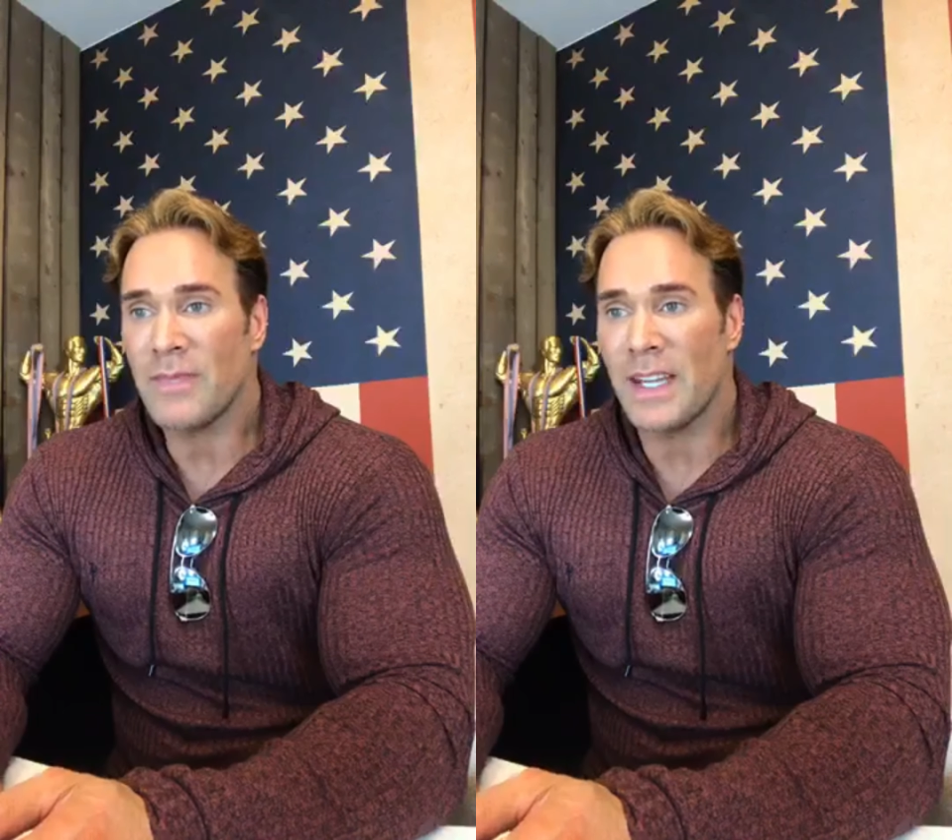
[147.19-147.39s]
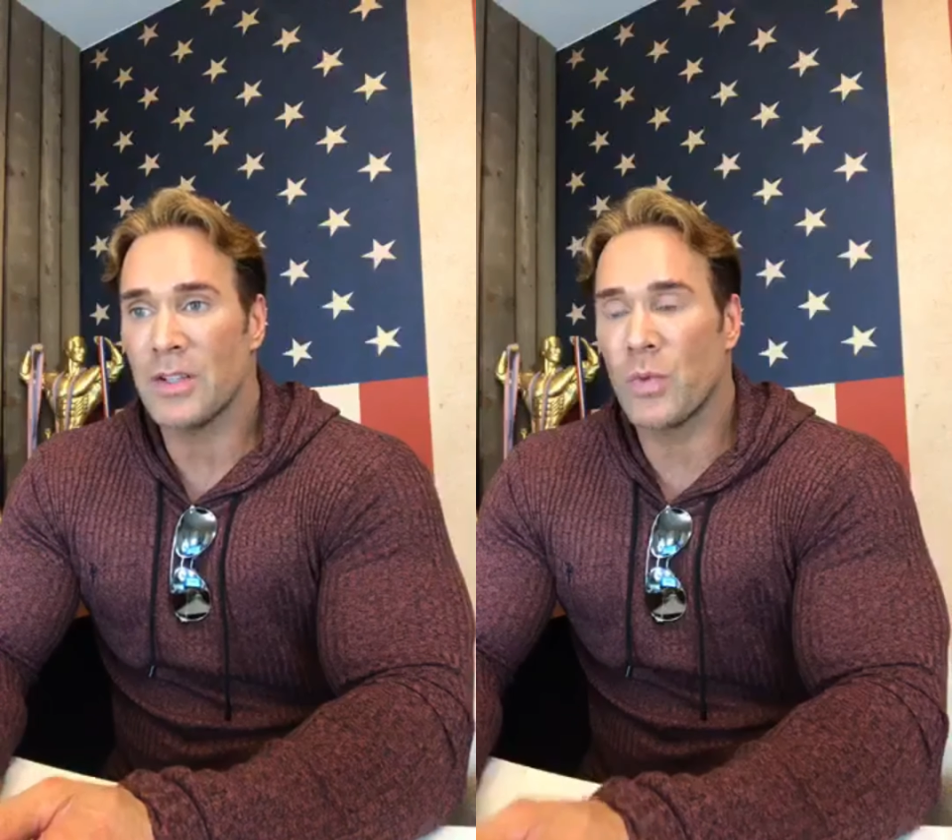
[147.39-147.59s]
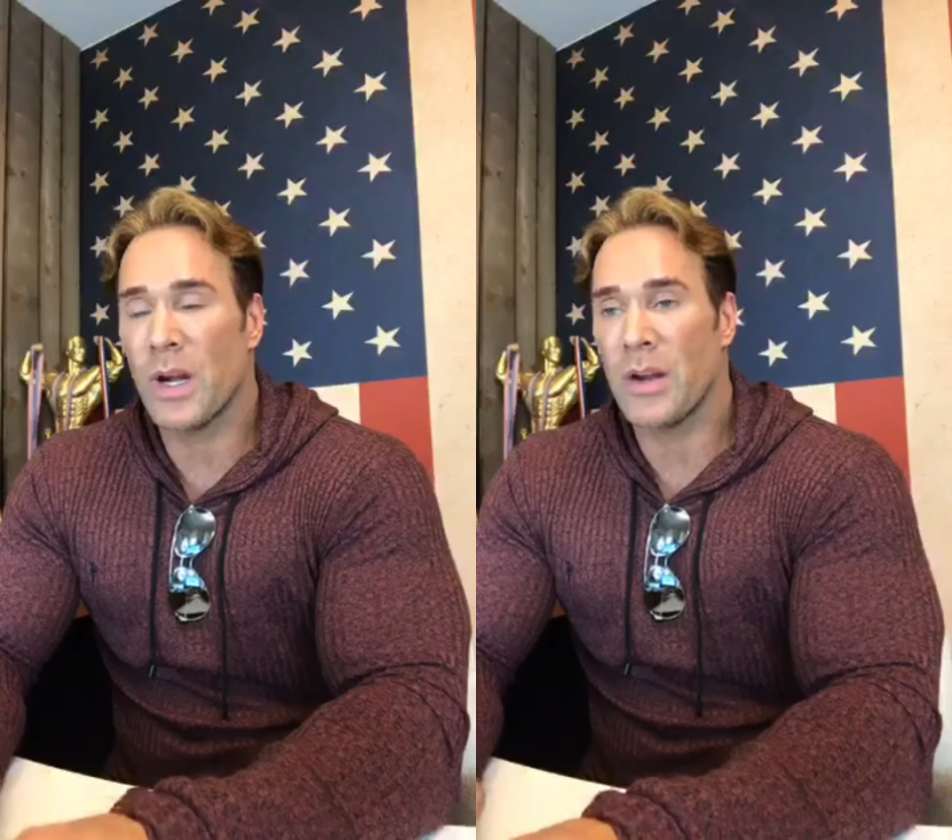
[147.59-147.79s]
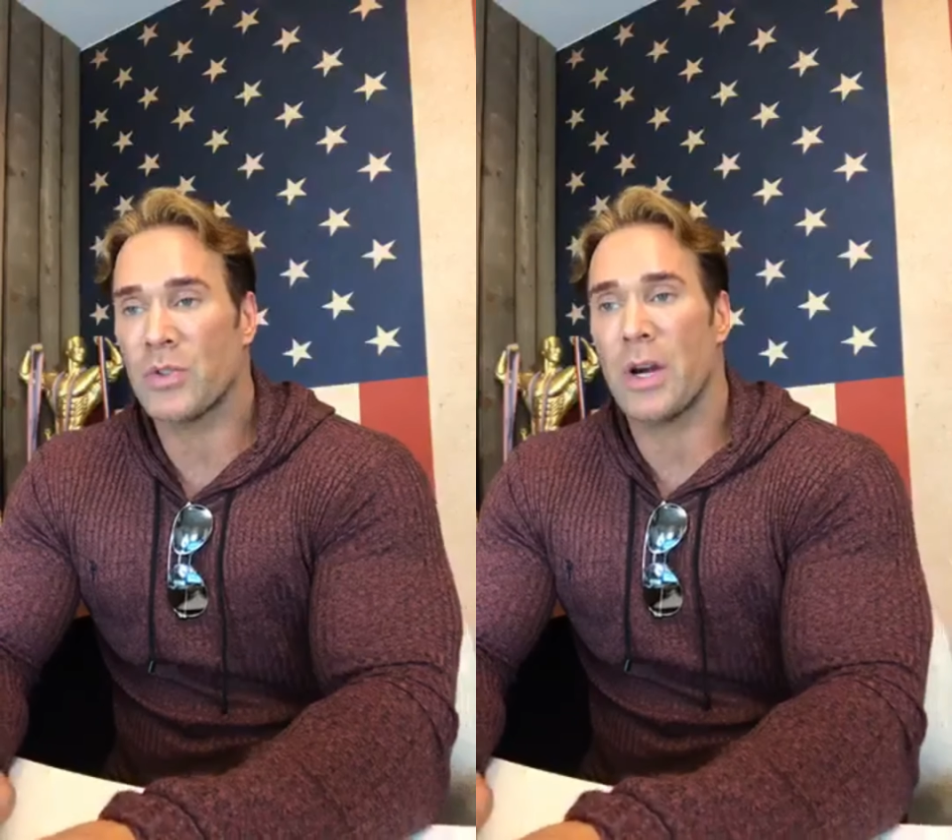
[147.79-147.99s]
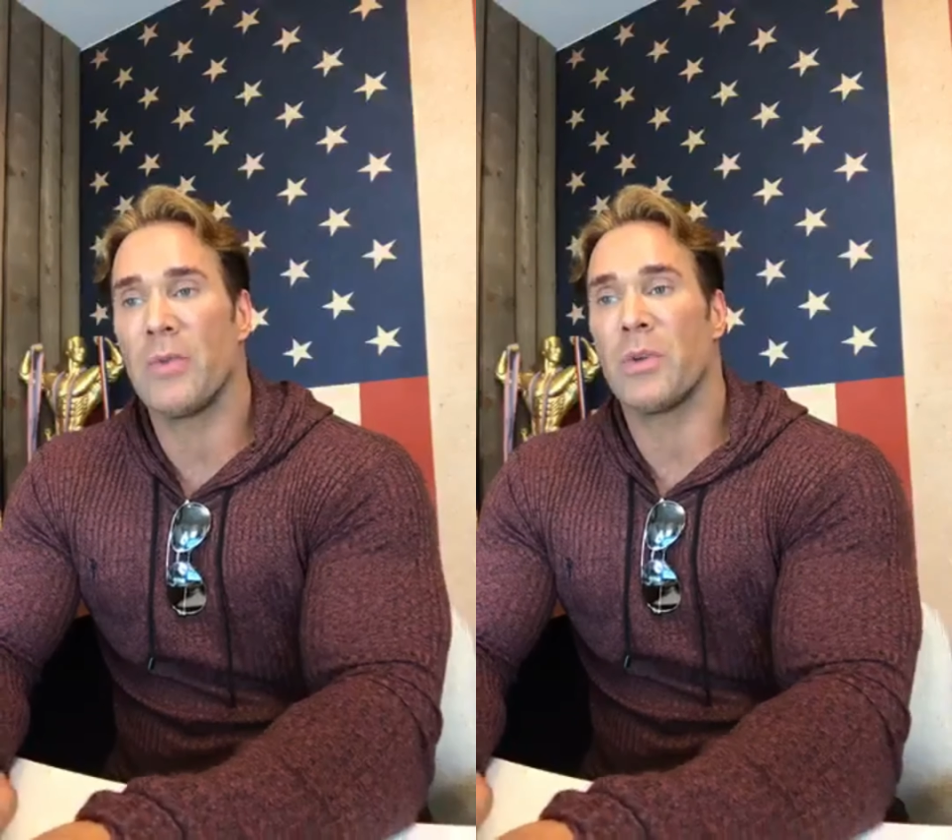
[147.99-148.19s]
is when I
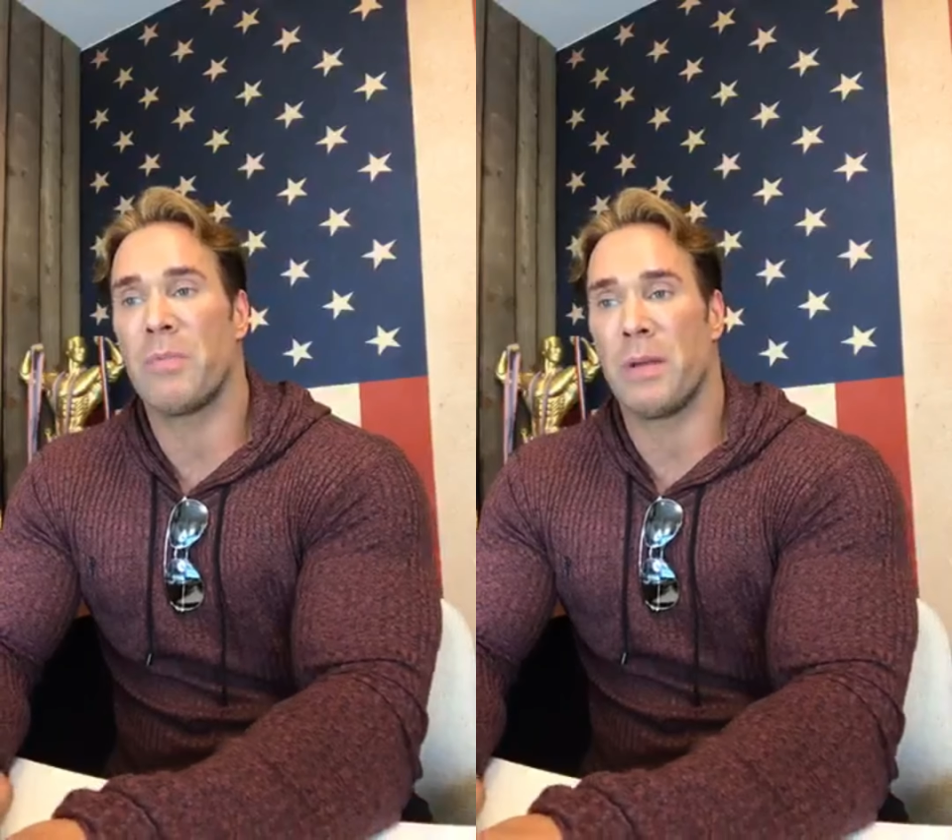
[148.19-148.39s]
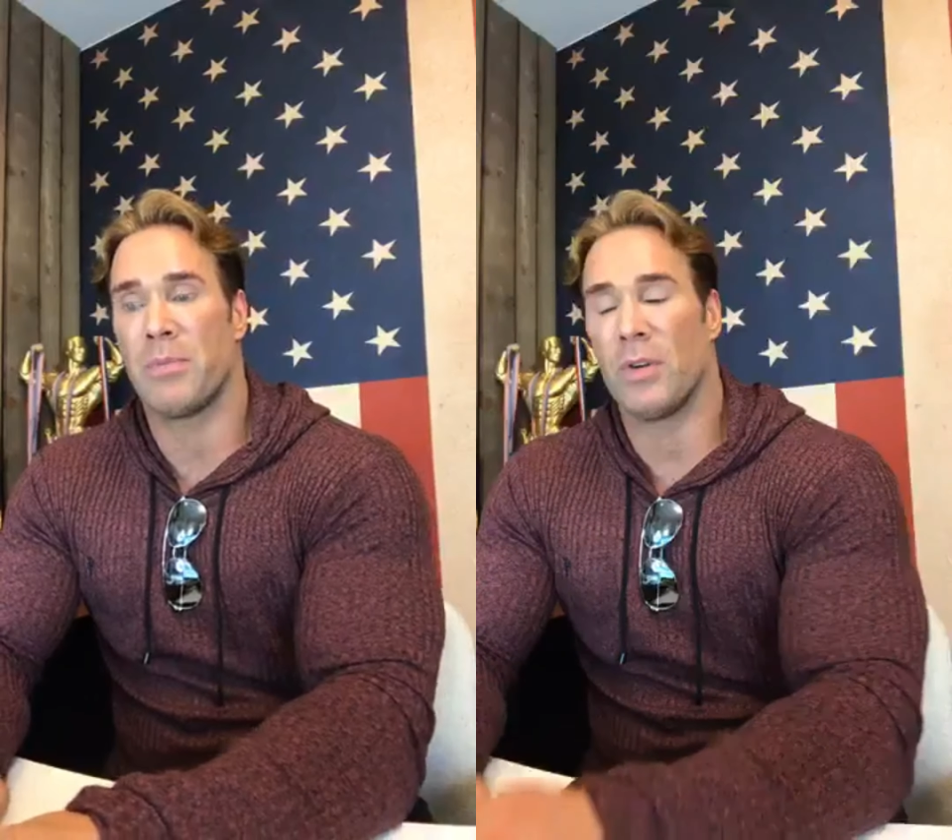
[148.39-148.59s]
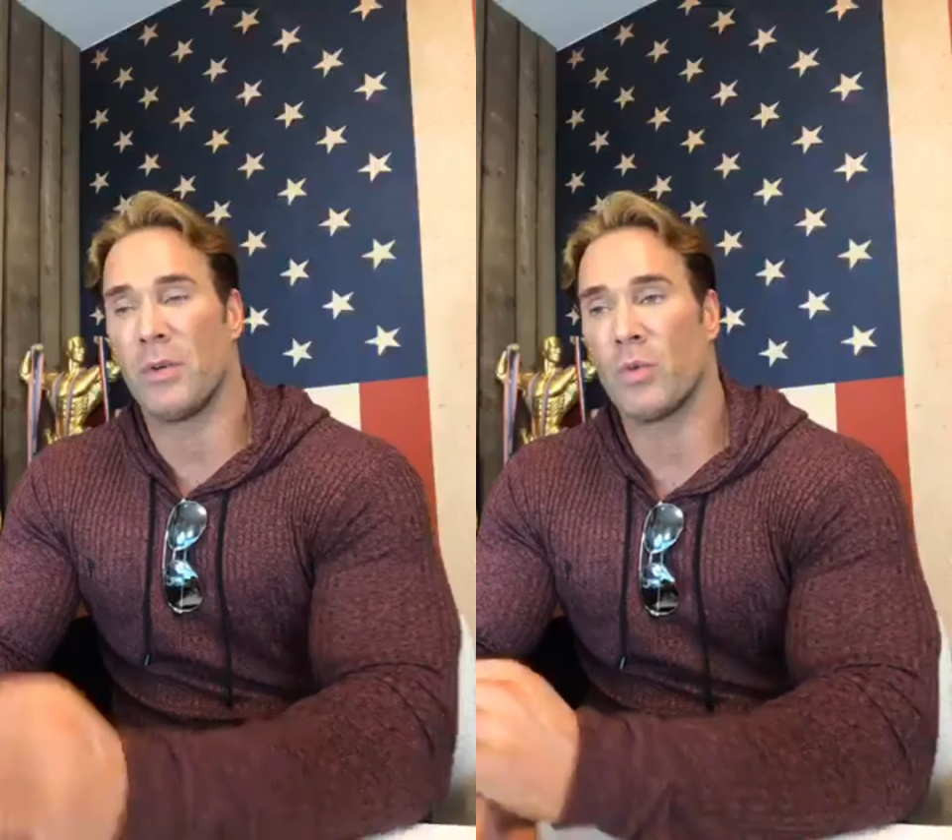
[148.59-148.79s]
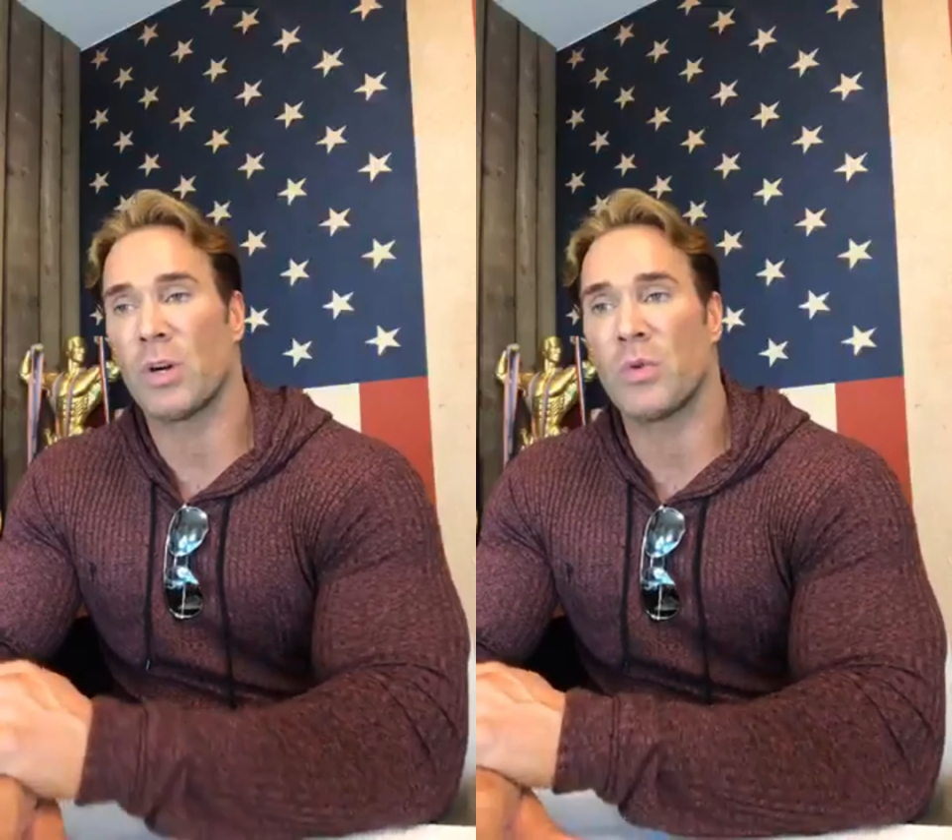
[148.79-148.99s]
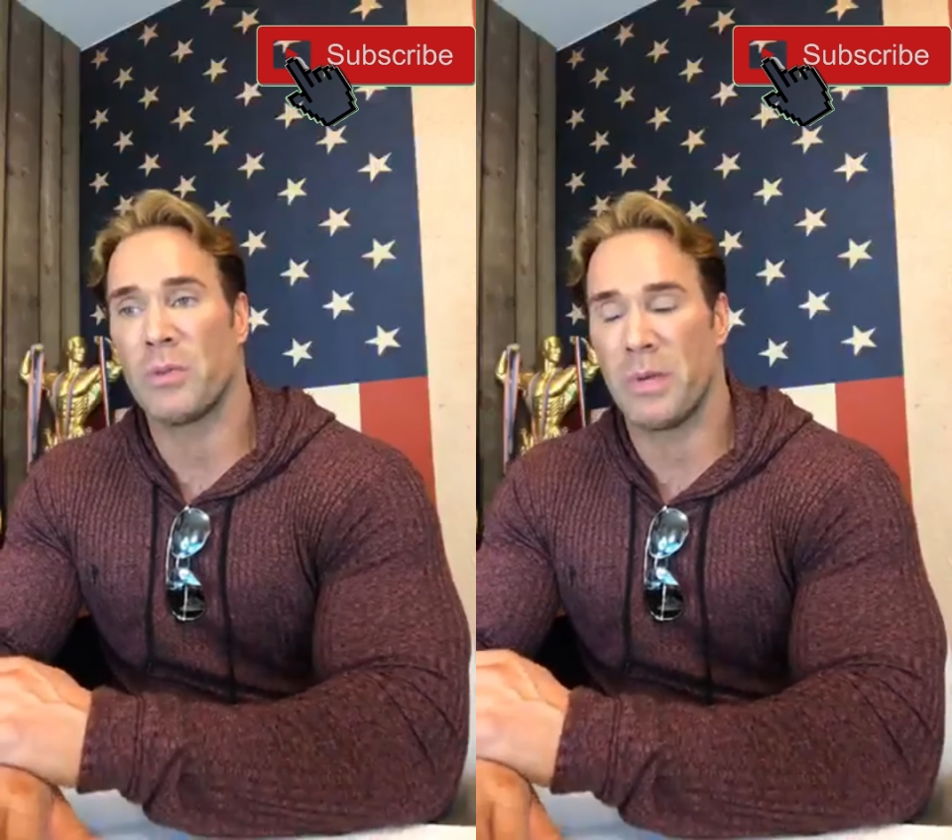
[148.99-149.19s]
train with people and
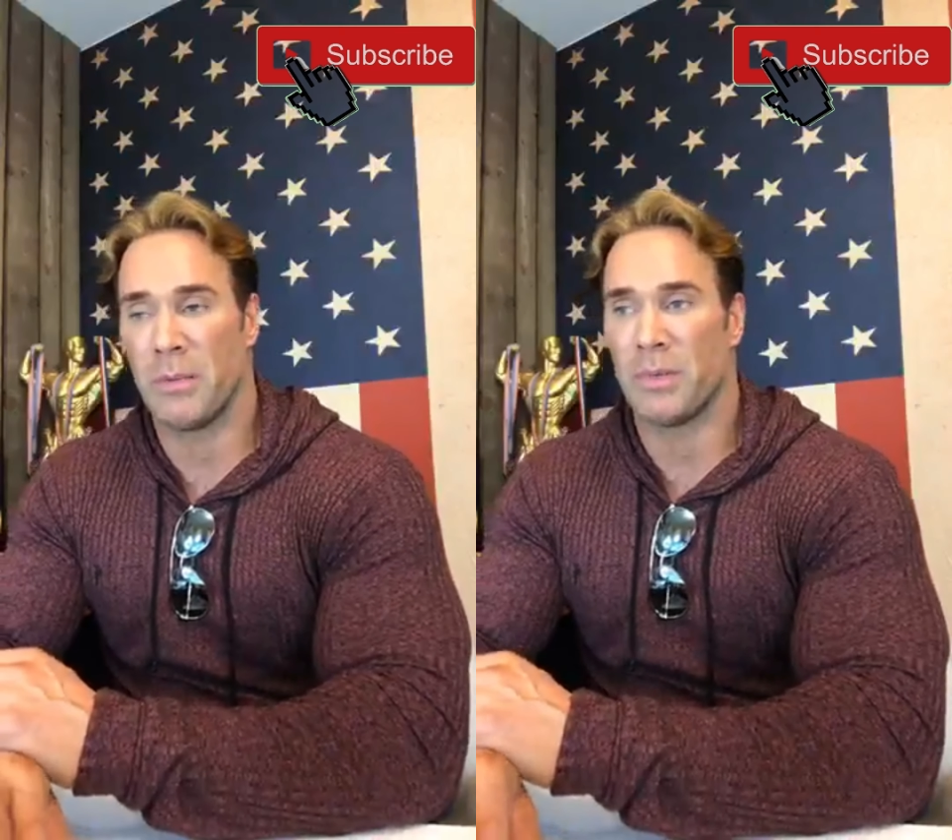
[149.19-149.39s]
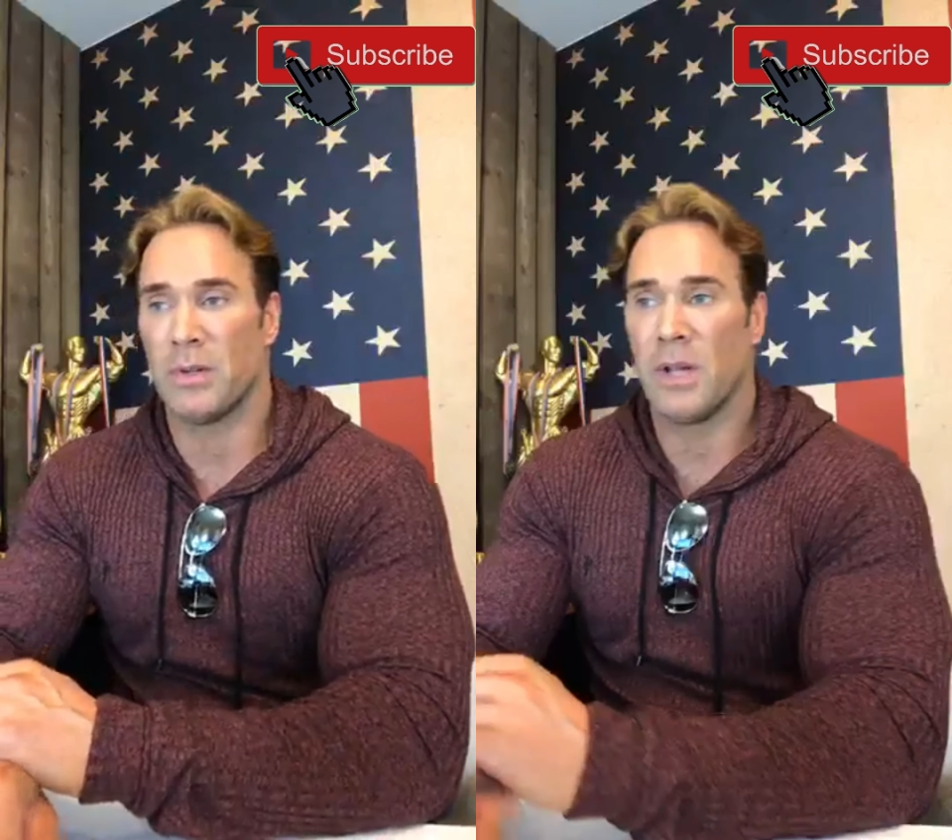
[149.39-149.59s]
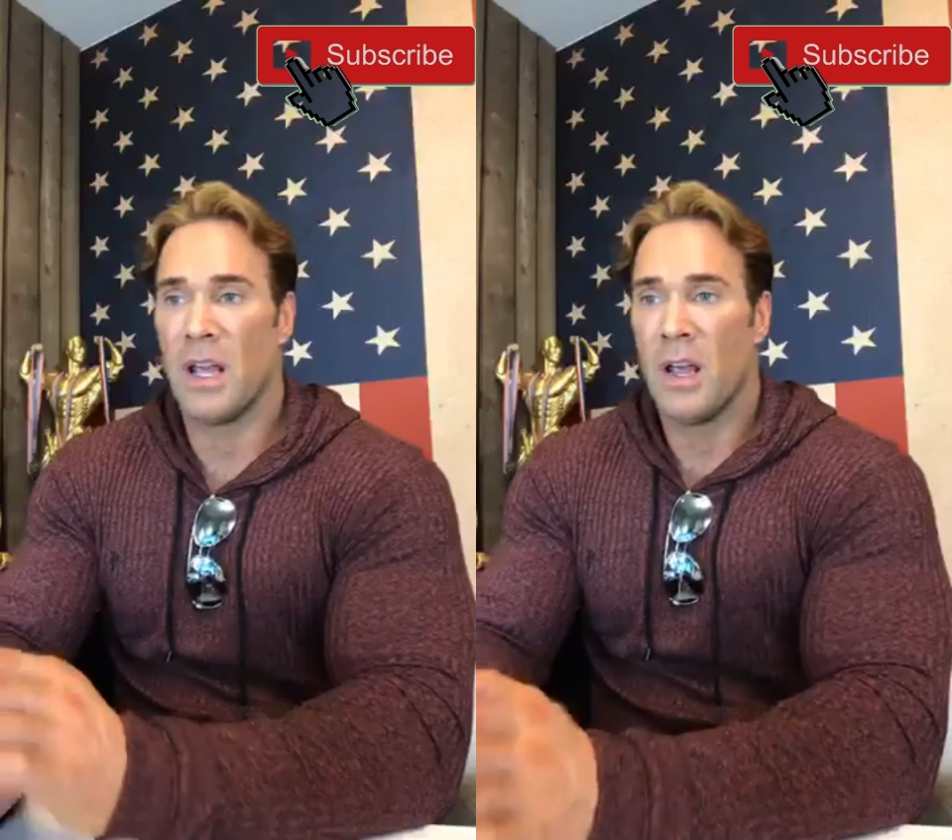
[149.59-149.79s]
work with people,